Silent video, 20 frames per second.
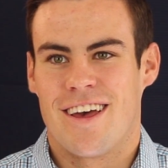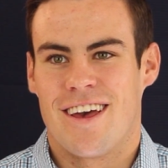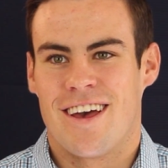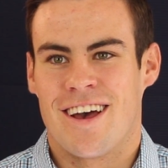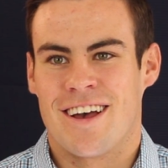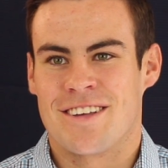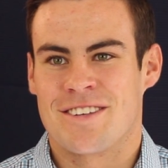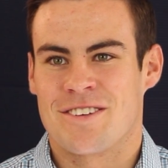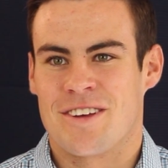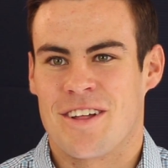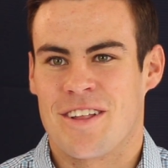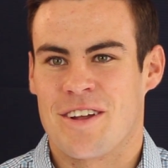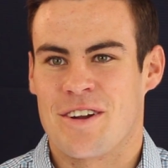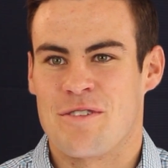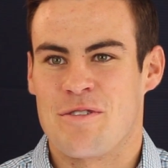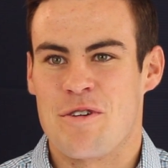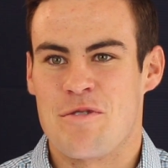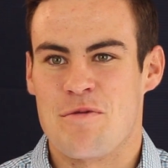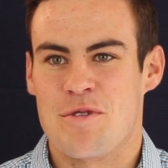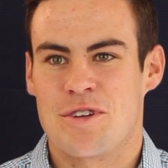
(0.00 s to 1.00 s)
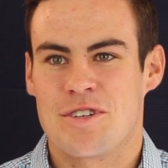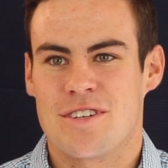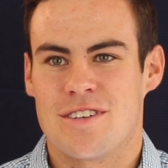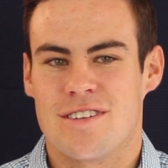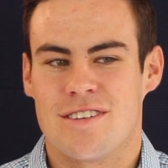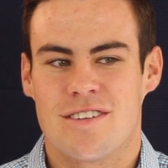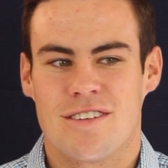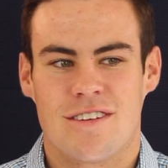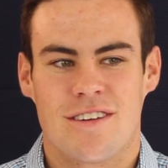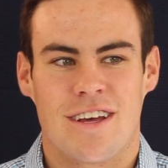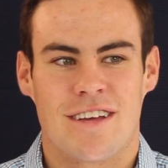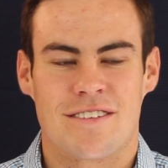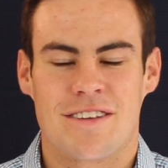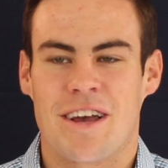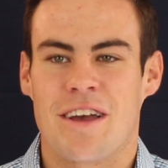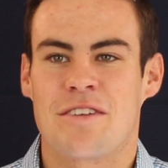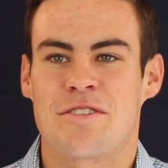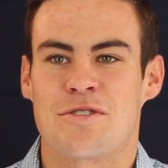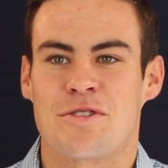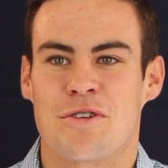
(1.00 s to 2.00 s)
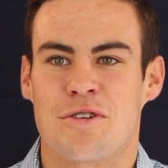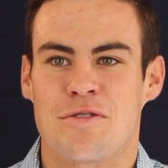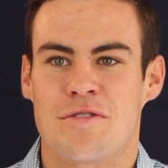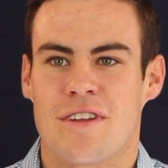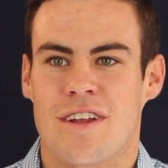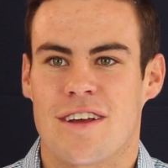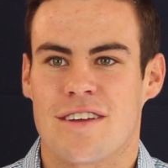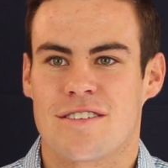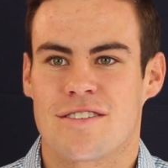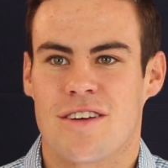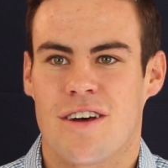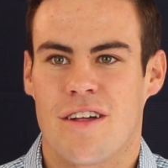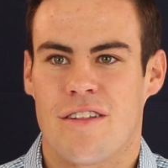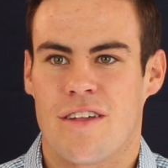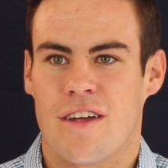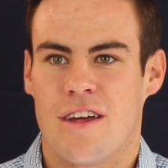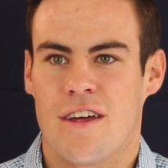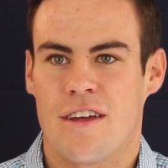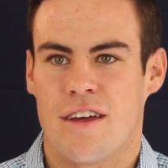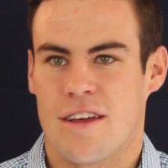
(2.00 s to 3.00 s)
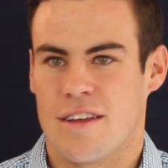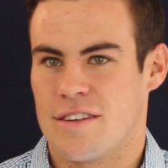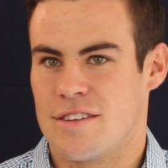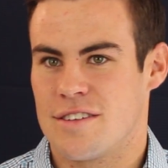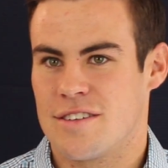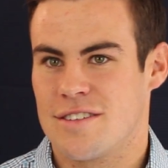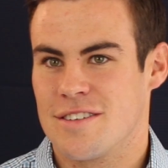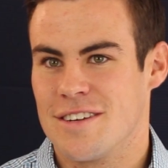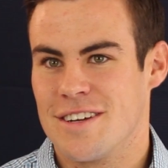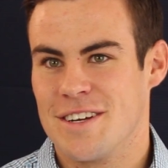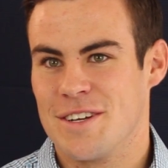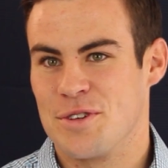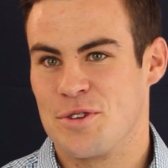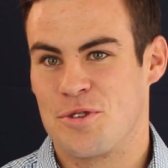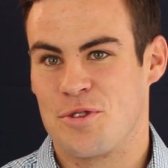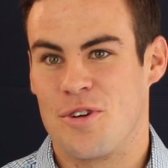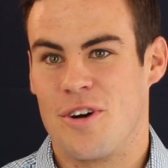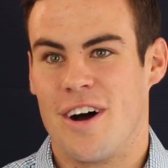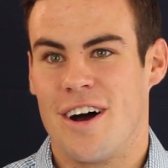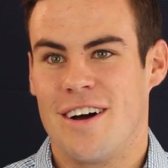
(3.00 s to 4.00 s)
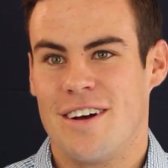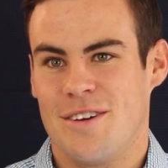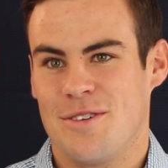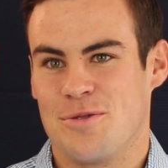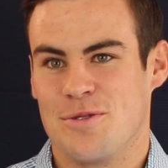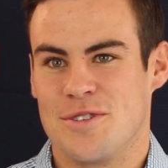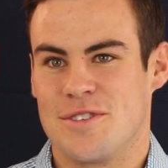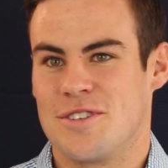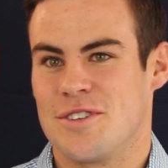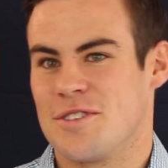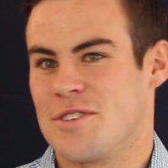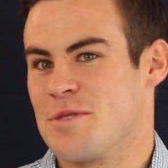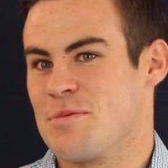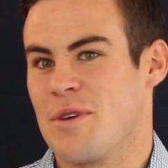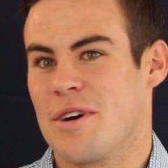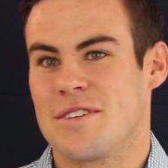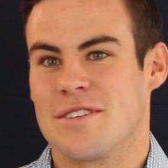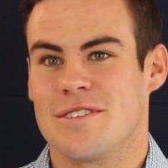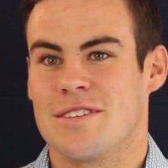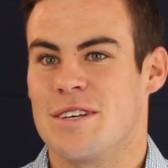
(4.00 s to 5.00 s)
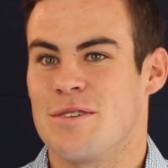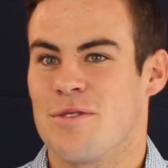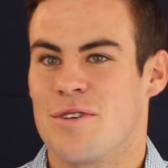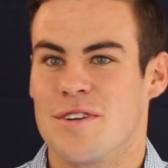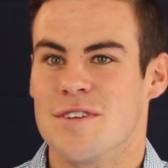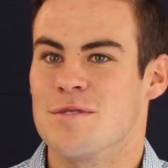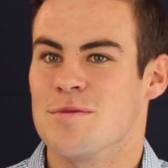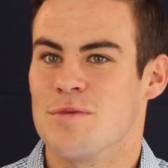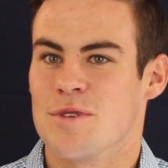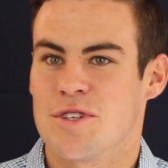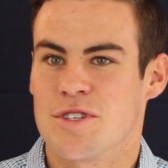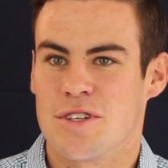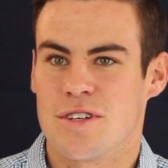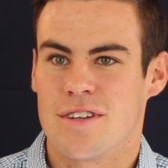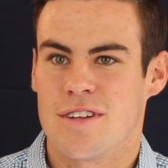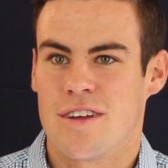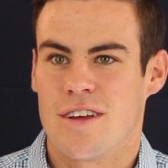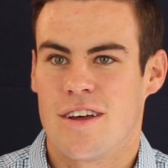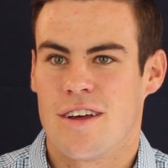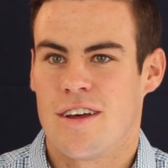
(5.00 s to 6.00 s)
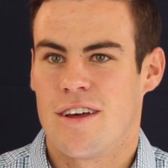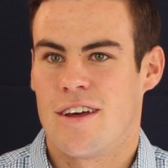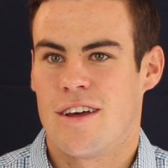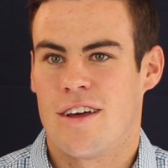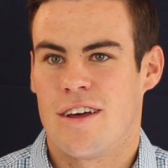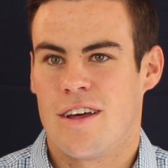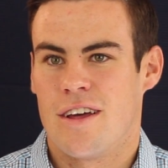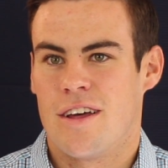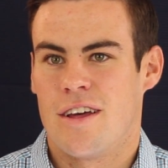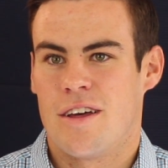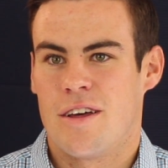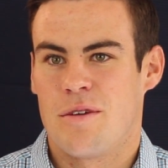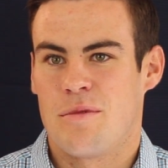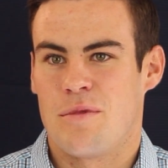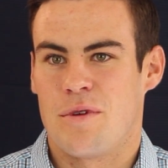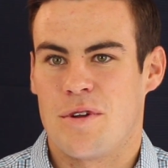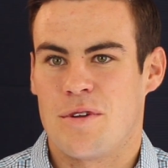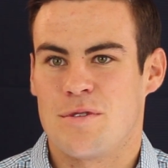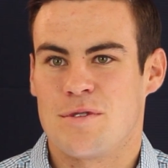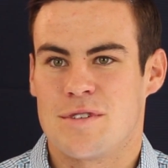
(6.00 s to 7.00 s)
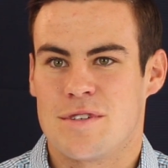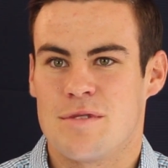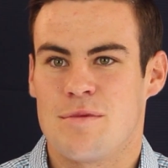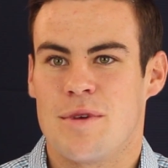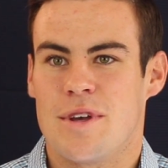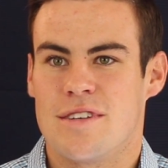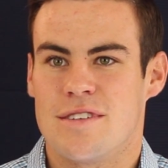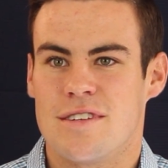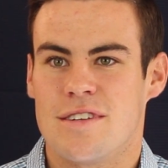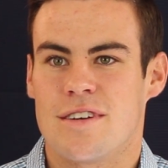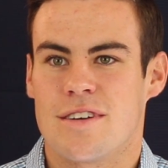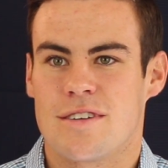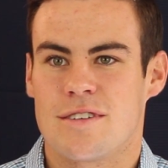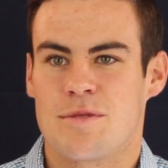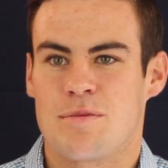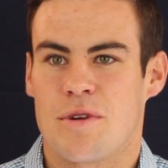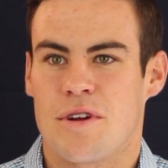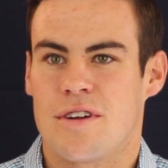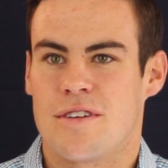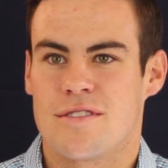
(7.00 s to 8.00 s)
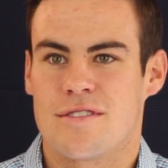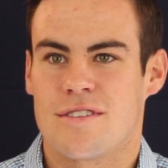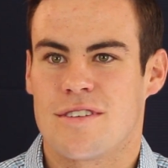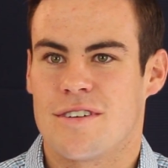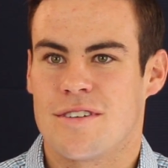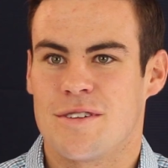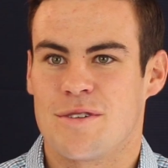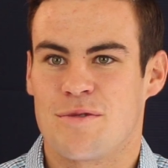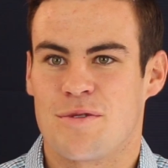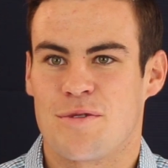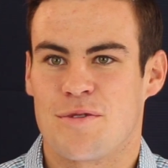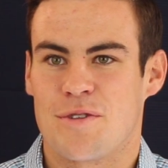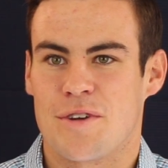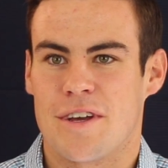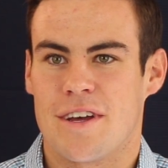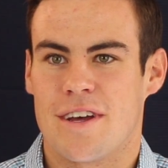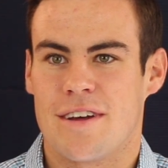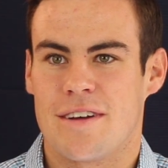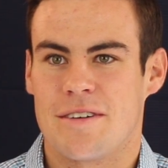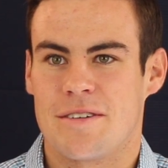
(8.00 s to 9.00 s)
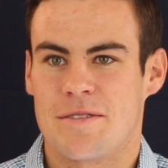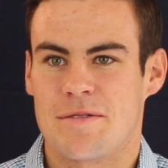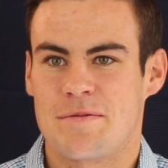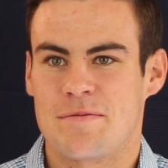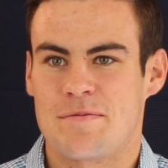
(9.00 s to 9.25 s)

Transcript: I saw that on my mission as I served, and I saw that as Tra was just about to leave on his mission. But it was an amazing experience that I'll never forget.